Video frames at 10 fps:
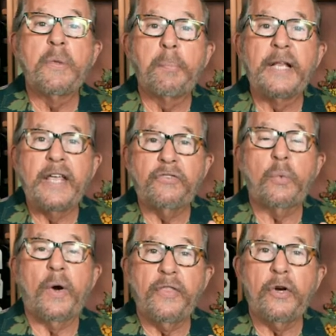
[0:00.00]
place
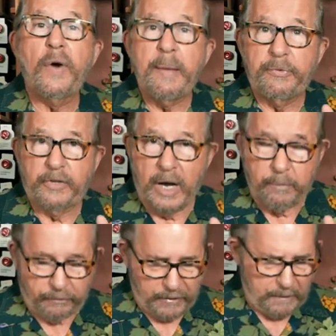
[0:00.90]
where the grapes
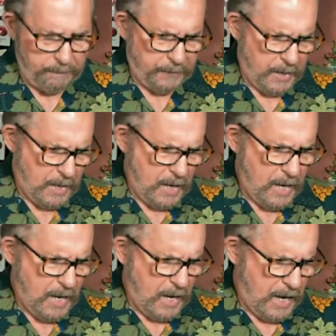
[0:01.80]
come from.
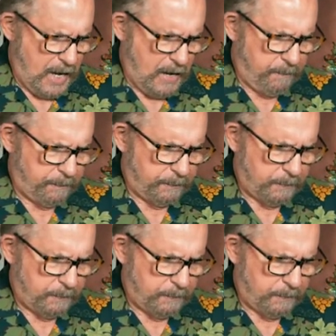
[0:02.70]
Grand